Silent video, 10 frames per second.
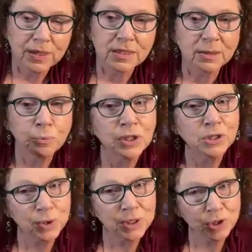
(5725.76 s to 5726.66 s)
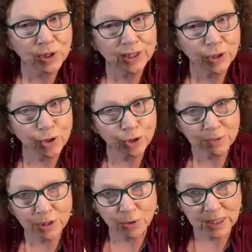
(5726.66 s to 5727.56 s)
Someone that treats you like you should
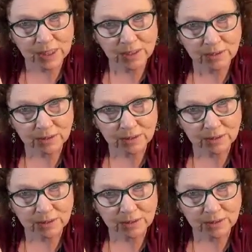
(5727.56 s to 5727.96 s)
be treated.